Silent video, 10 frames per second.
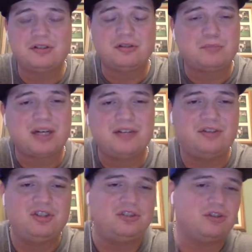those
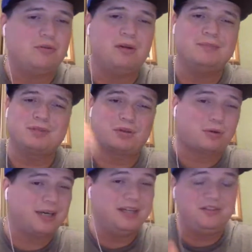prices just go up
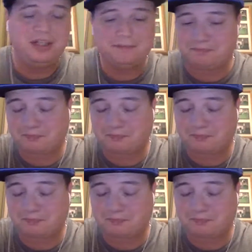crazy.